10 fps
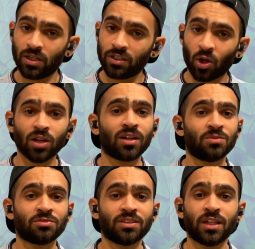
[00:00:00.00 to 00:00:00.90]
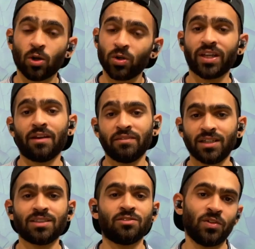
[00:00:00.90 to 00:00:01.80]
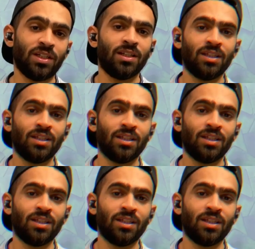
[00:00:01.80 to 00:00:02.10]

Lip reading: it all comes with their own caveats as well.